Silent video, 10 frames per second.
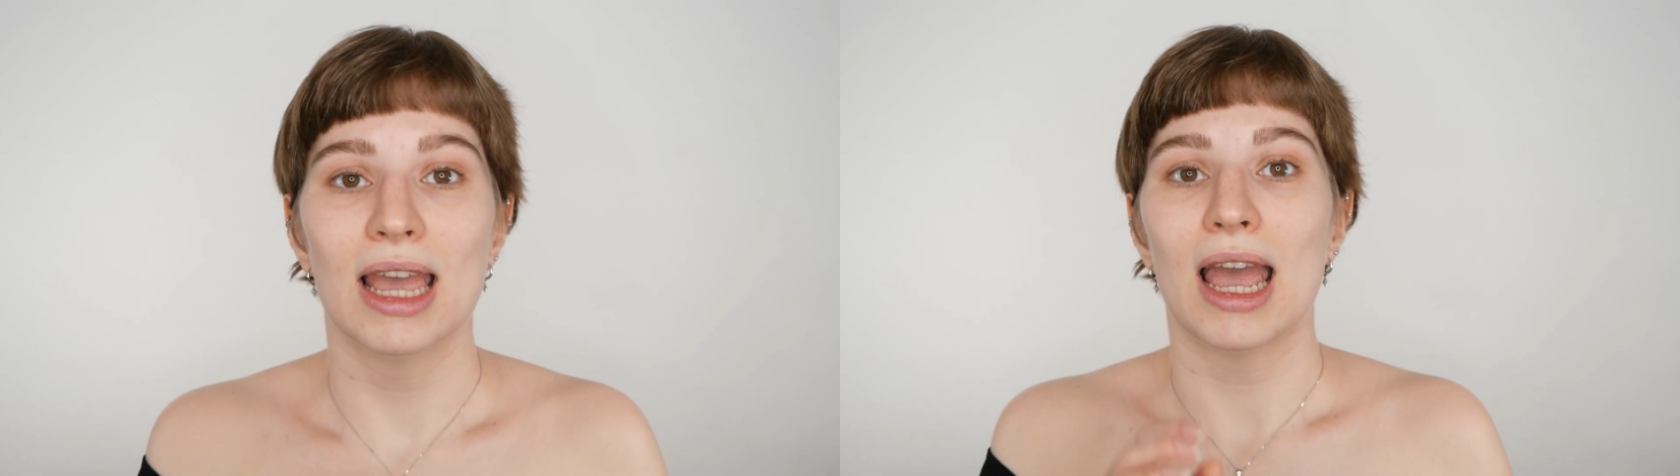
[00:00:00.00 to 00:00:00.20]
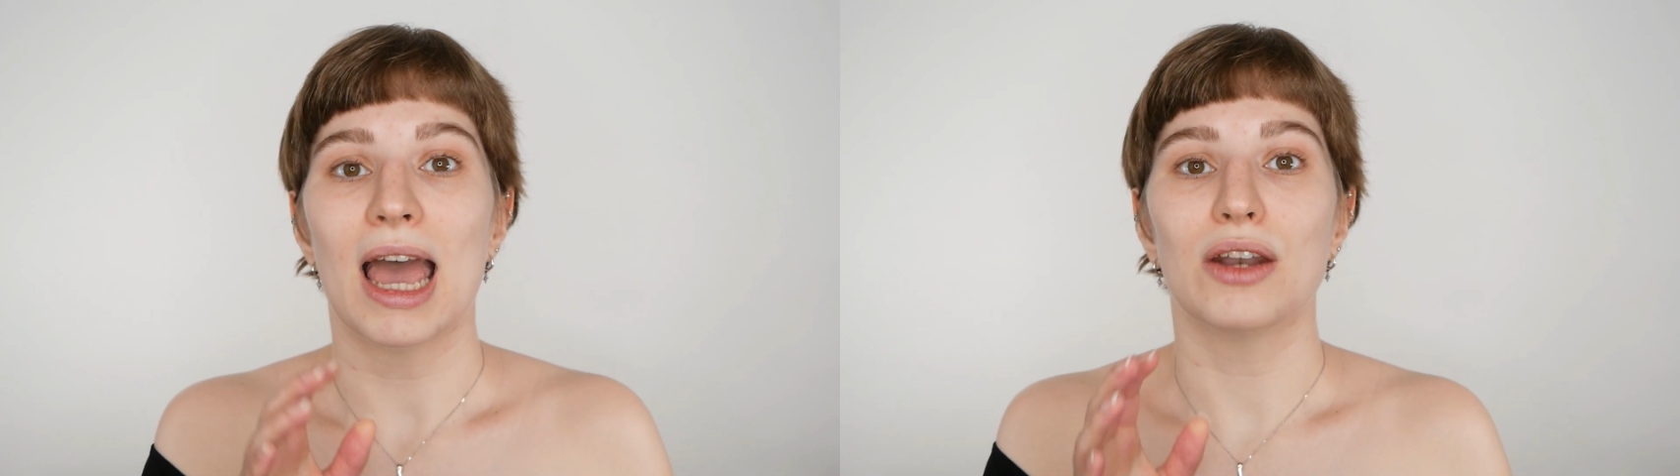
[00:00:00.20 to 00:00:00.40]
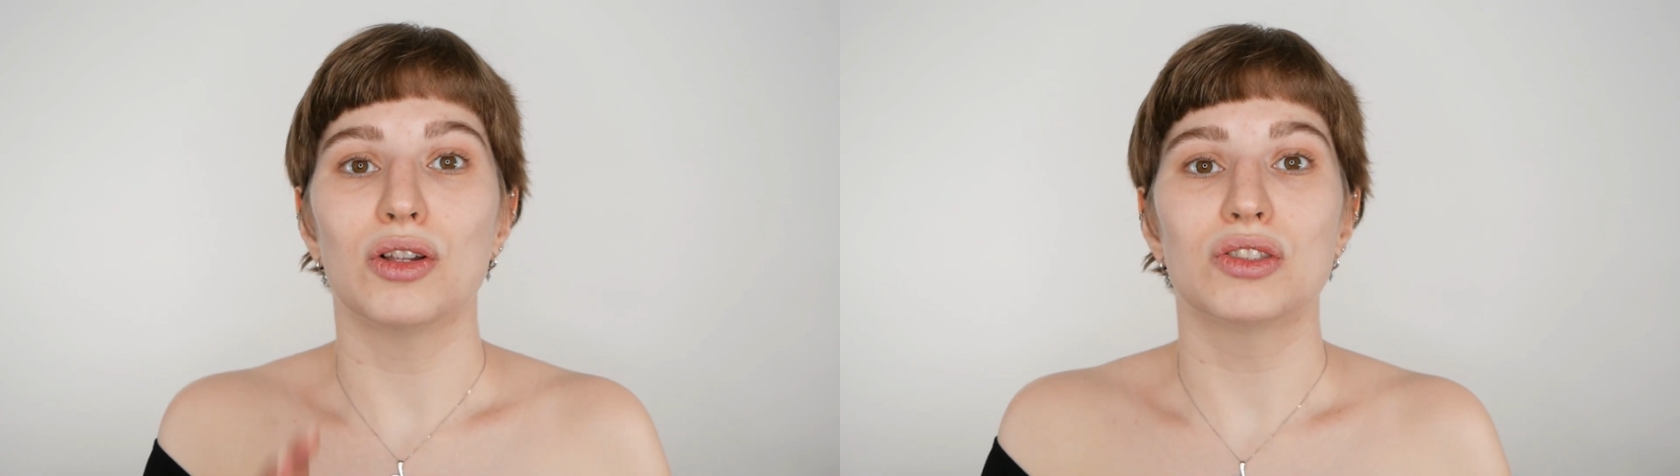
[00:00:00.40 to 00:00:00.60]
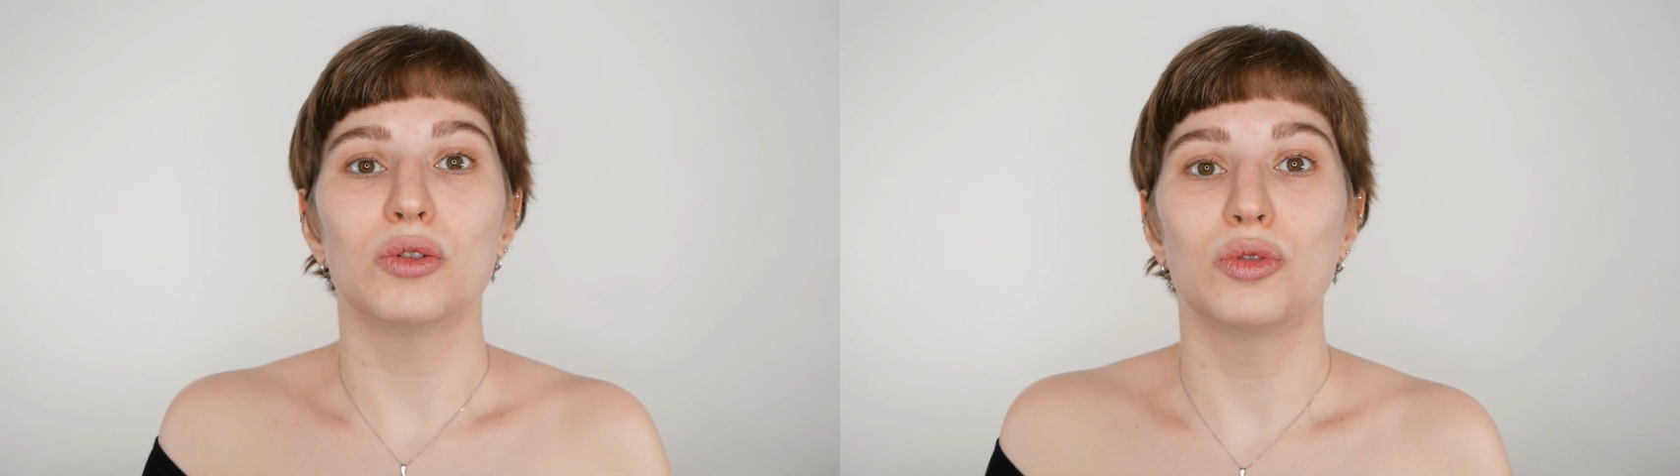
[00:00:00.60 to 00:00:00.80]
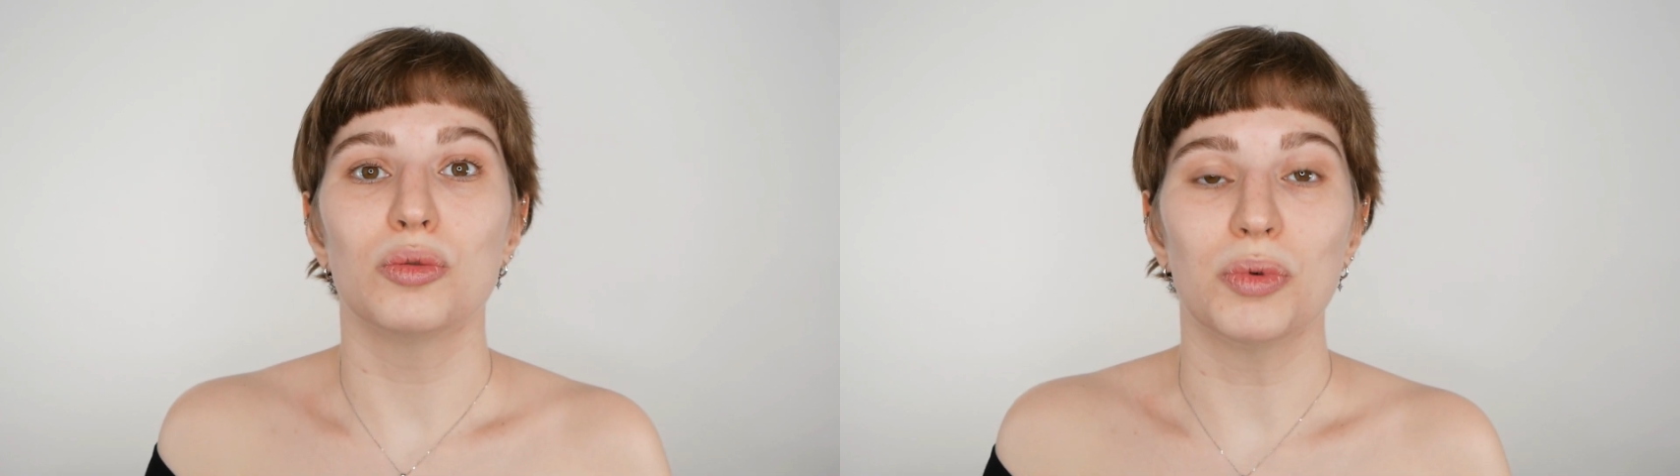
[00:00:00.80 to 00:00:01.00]
and also
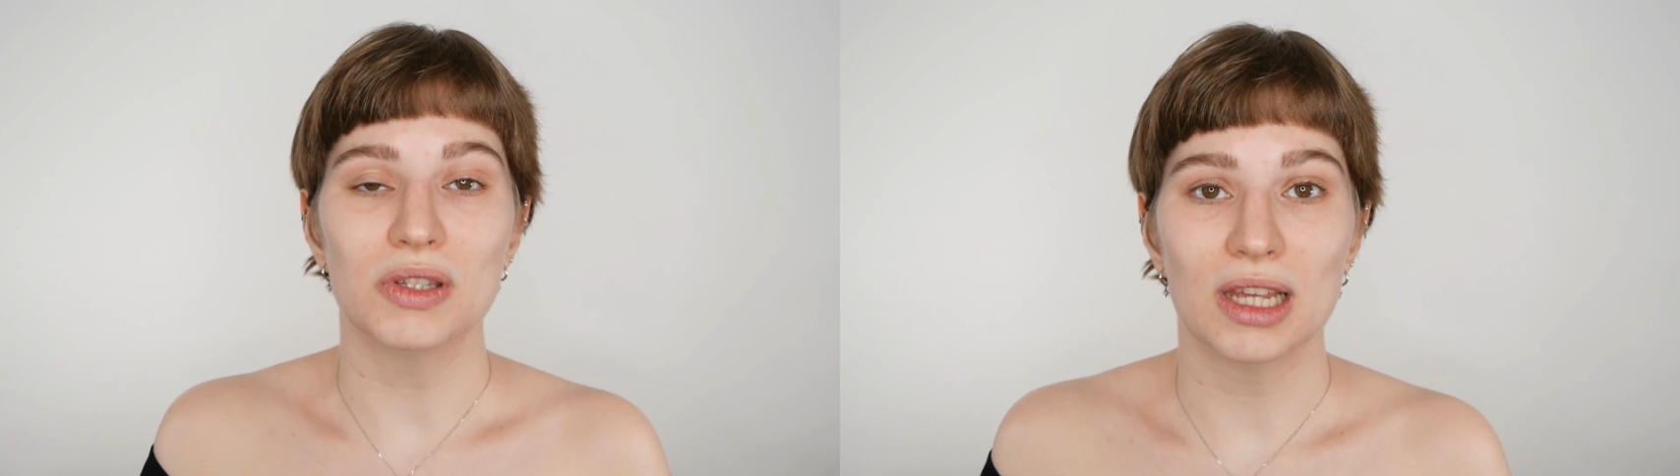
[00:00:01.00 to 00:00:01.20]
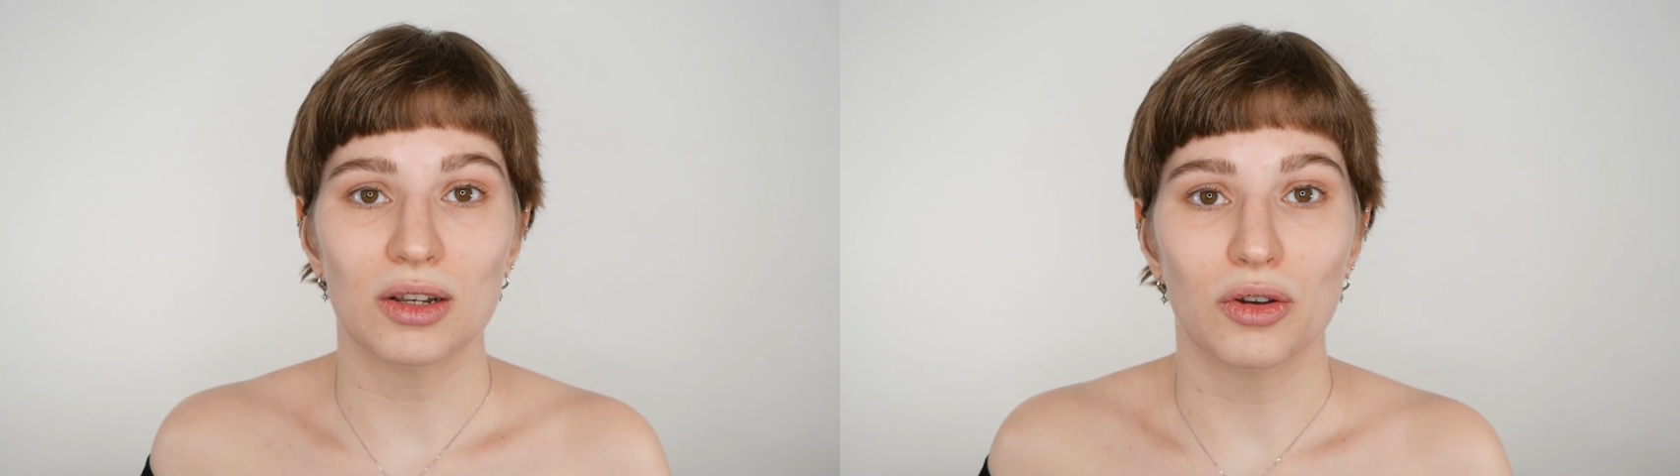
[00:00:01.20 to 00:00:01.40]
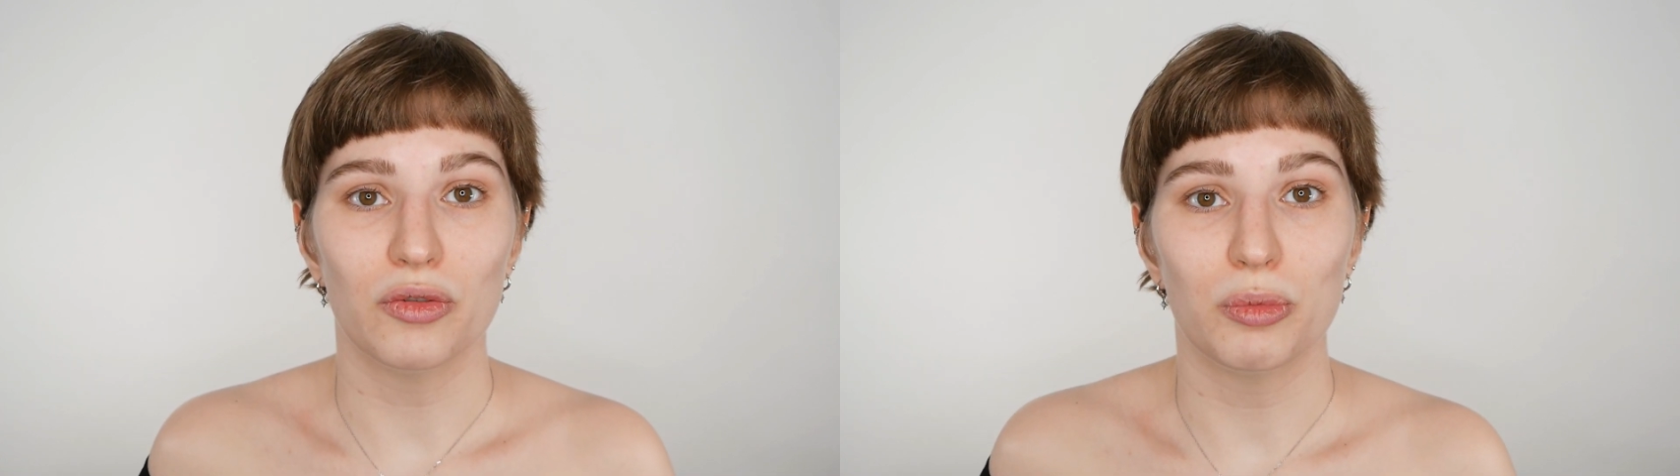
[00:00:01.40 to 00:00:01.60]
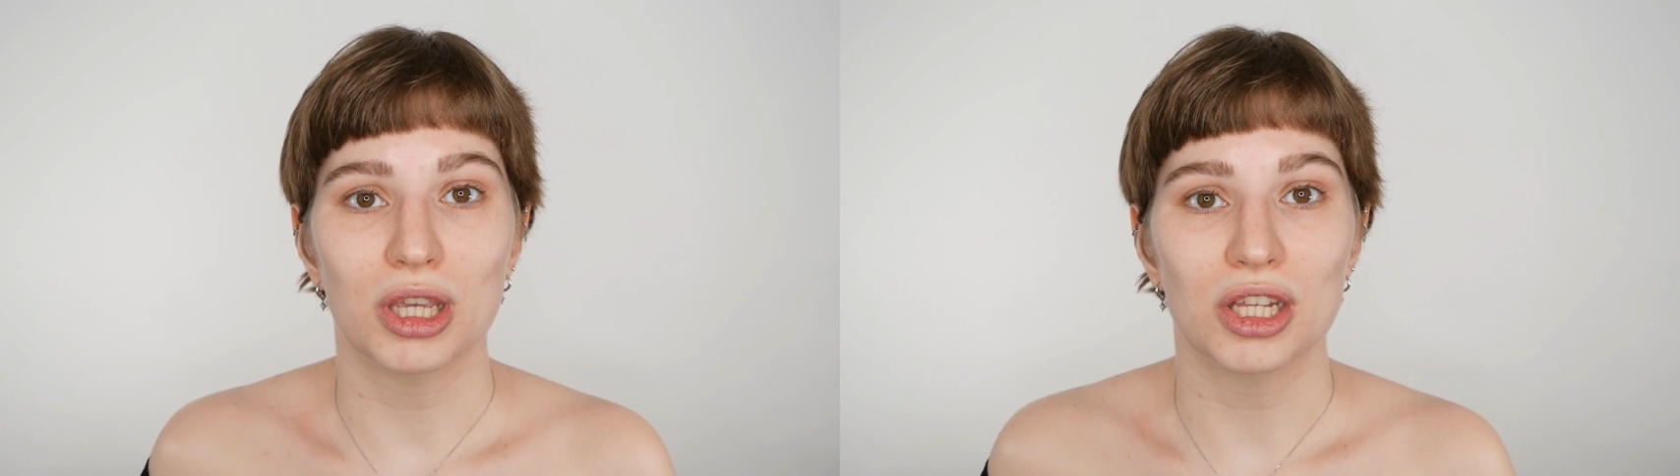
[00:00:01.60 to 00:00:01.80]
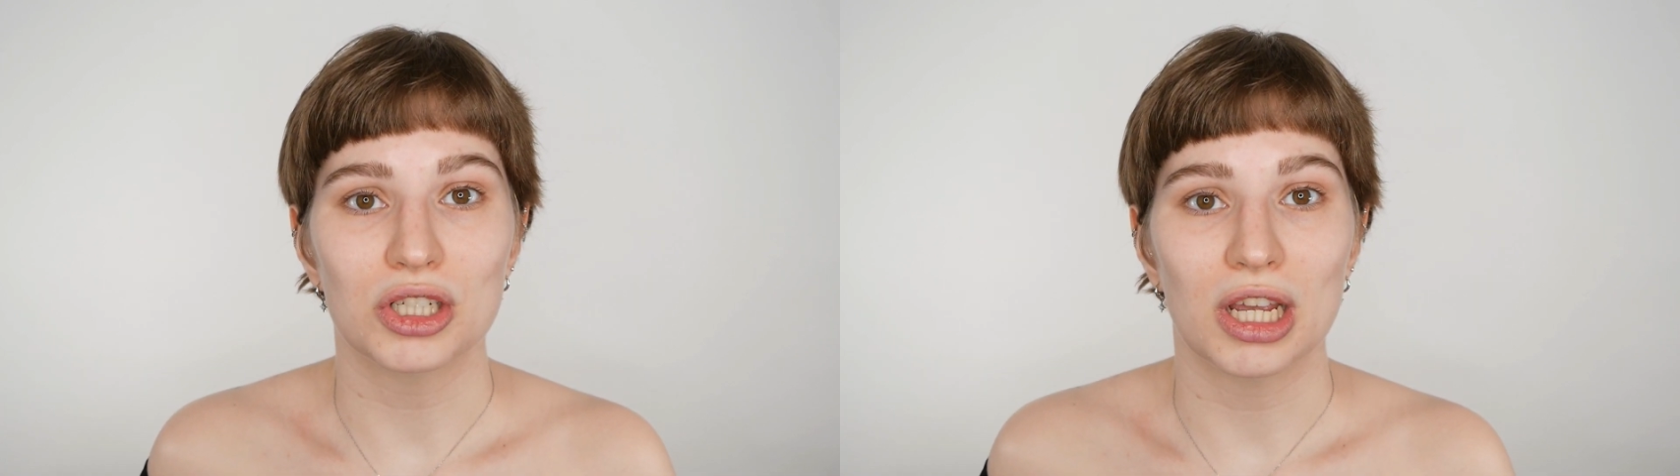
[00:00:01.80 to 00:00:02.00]
2% of
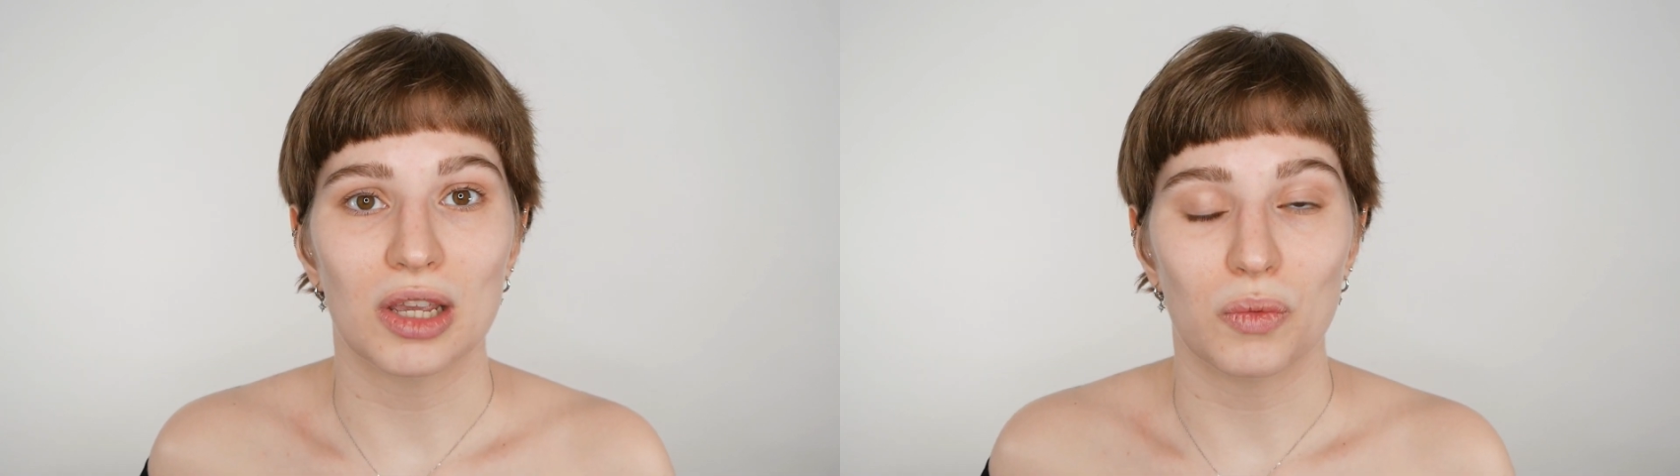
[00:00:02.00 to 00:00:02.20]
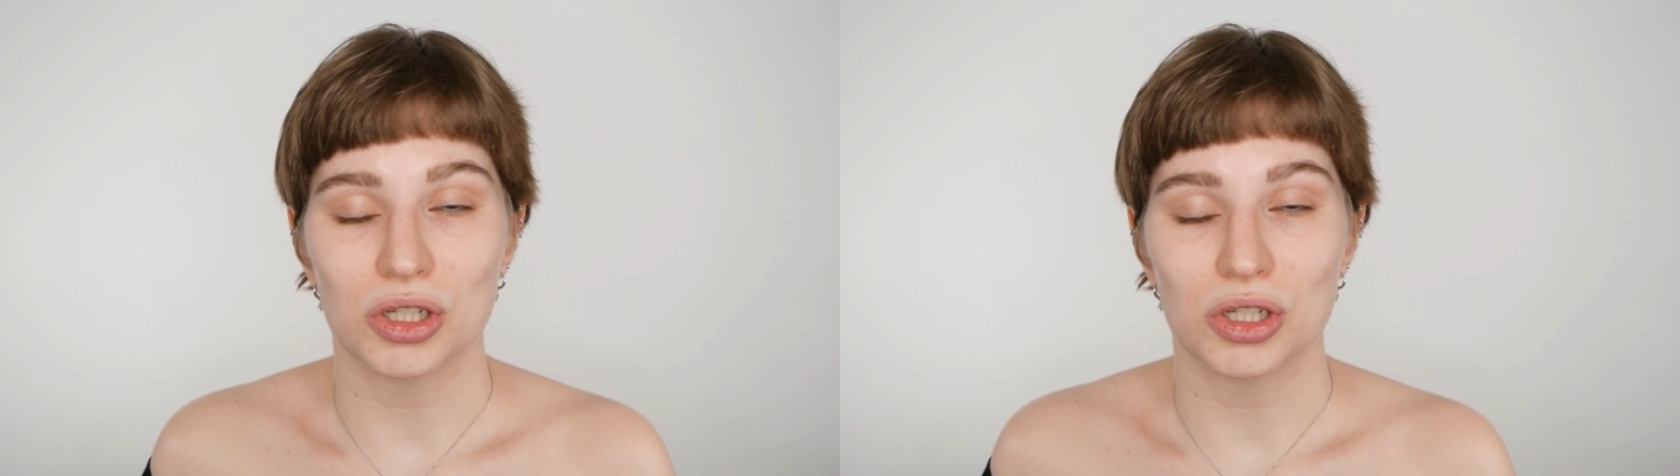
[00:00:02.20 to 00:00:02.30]
BHA,